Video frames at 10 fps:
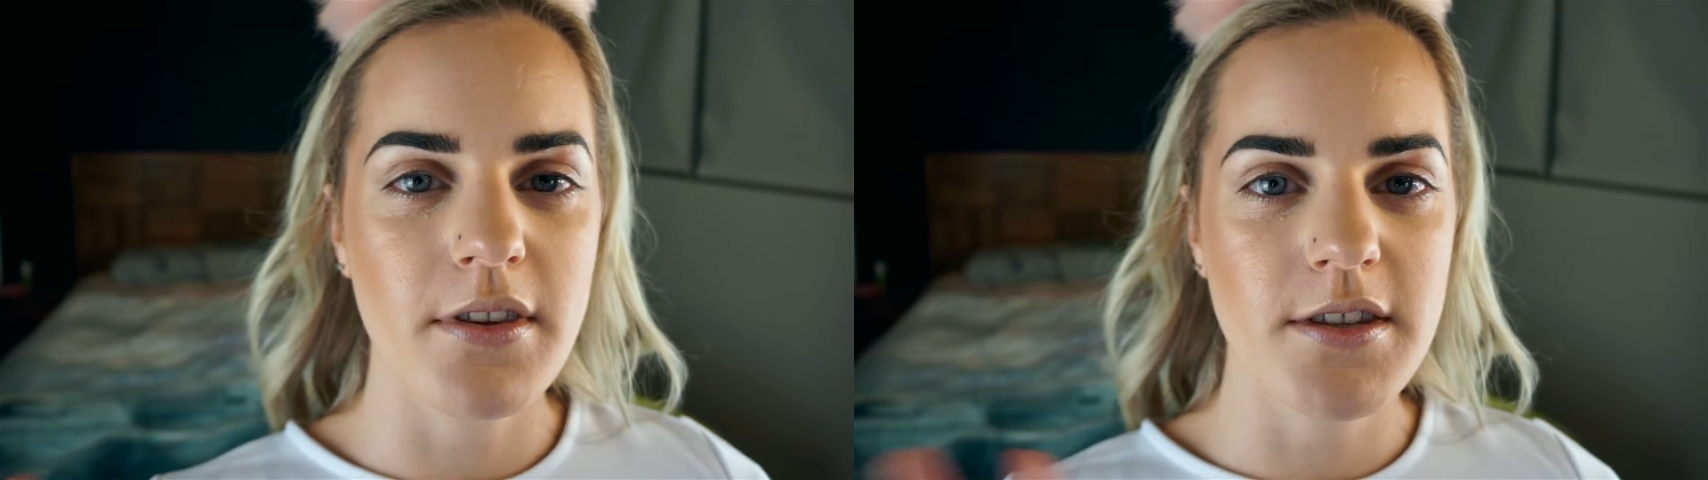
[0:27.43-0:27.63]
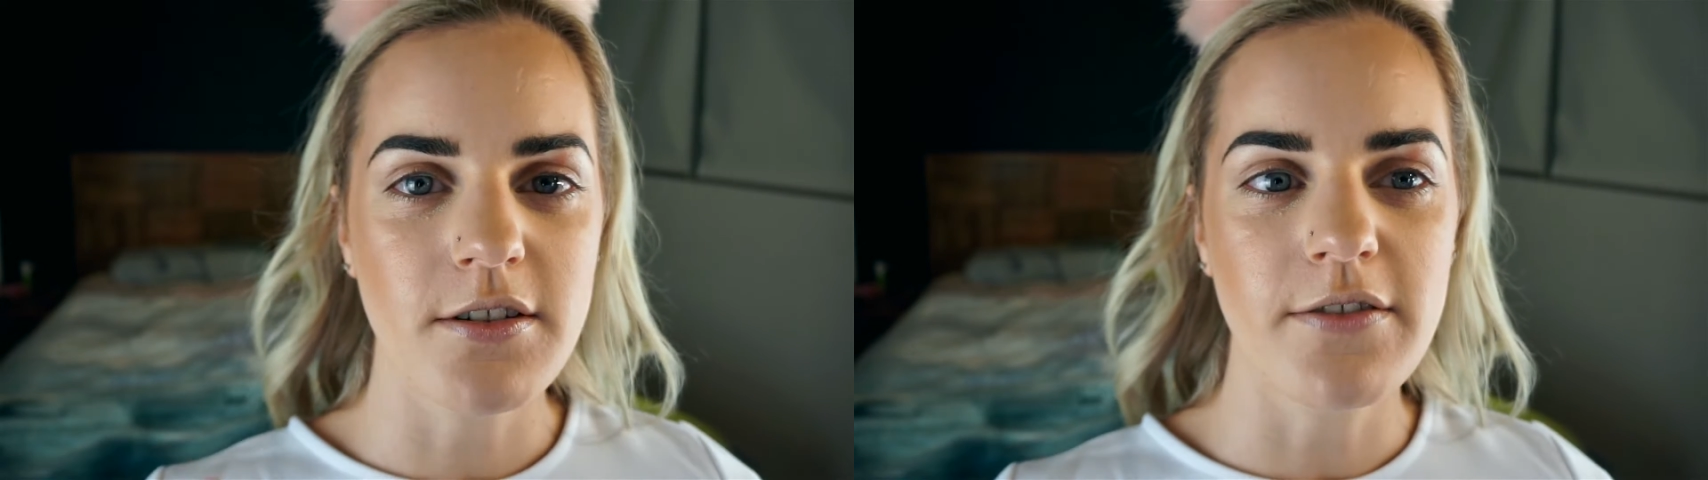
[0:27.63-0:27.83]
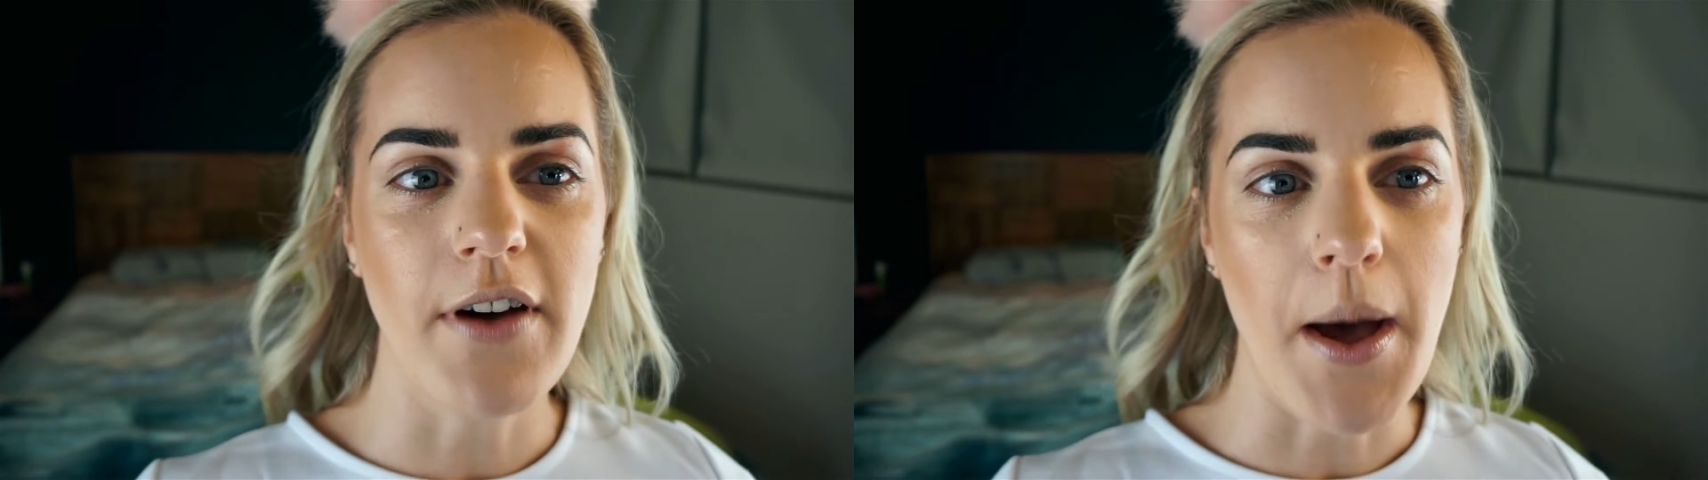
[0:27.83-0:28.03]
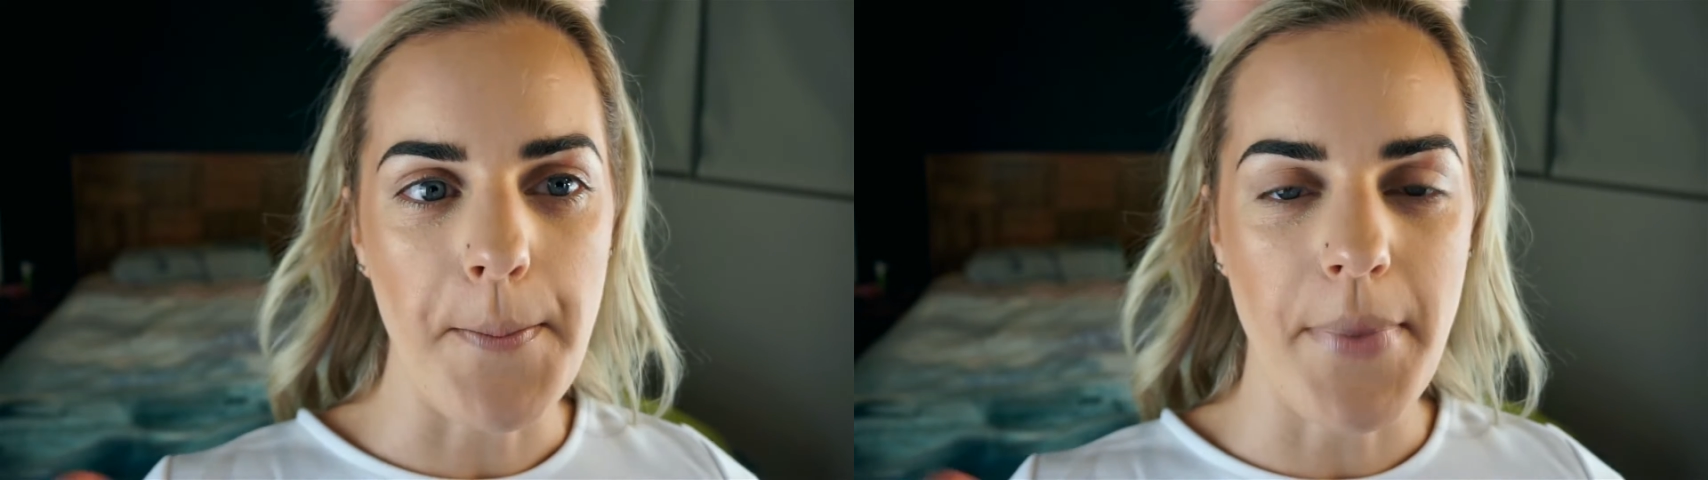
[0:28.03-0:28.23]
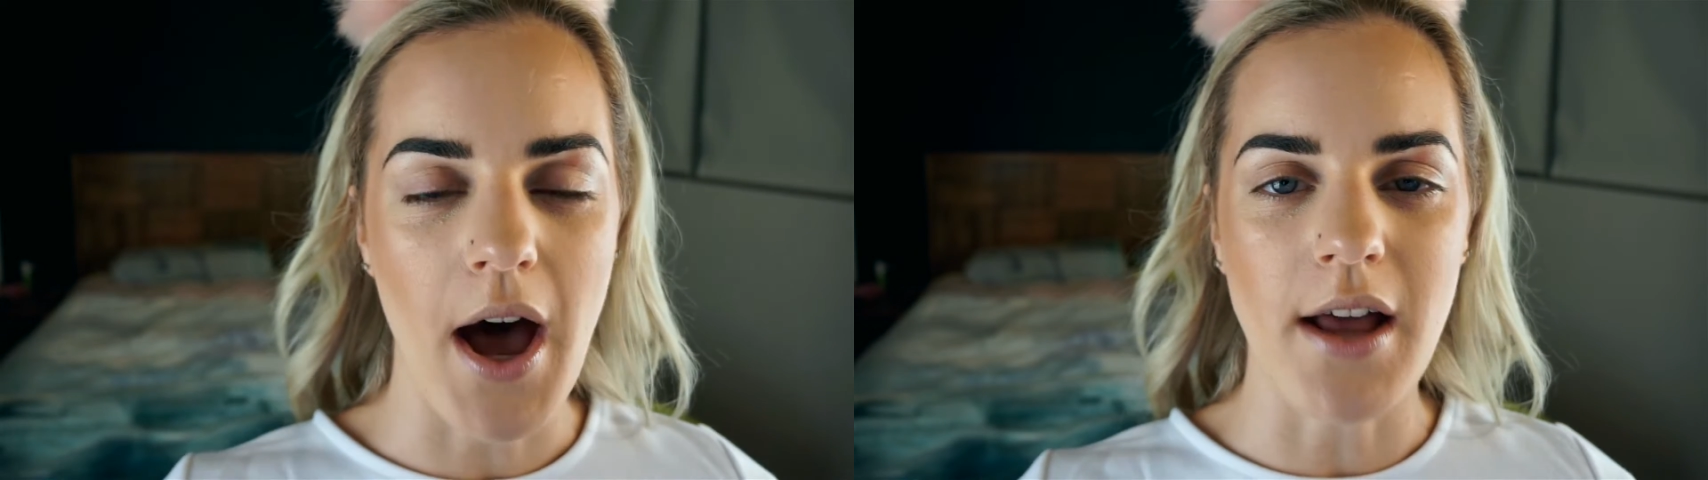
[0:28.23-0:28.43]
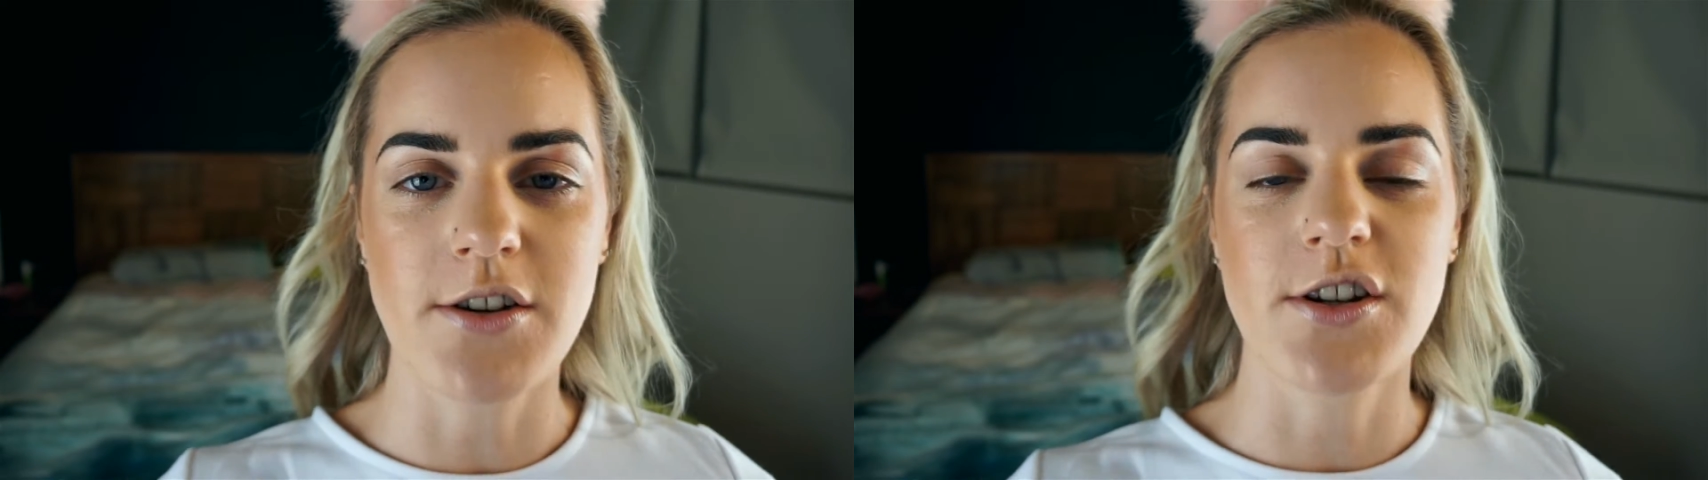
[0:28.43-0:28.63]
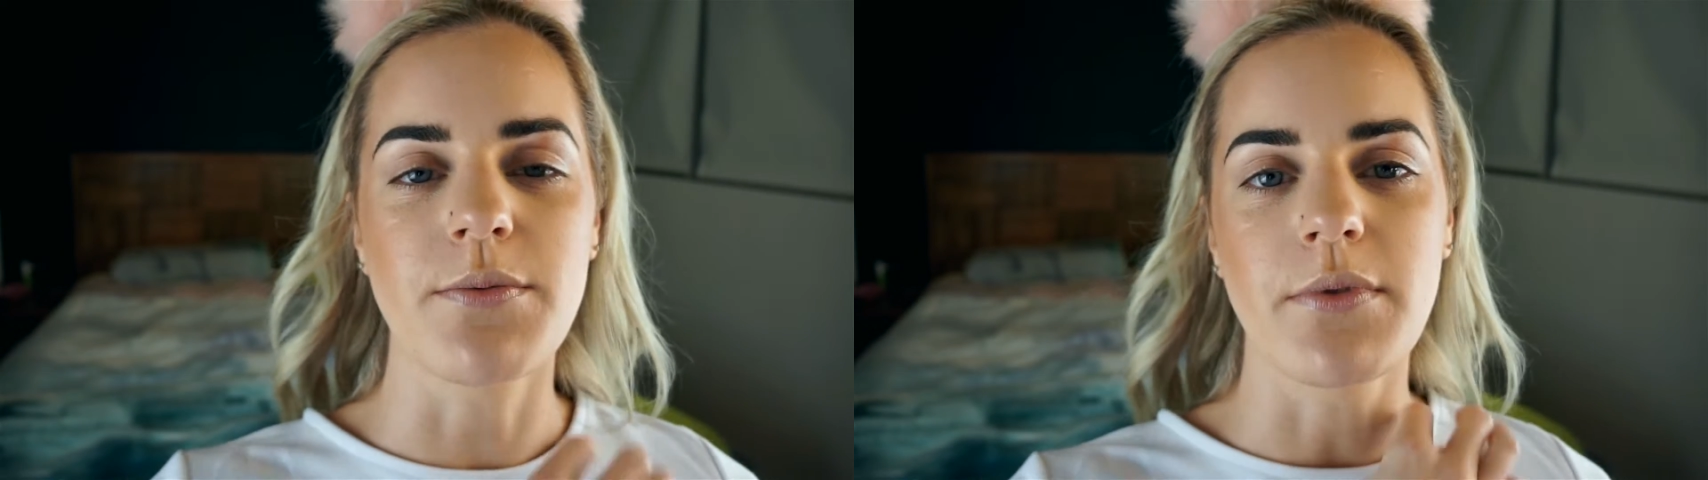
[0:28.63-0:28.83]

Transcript: sort of partnership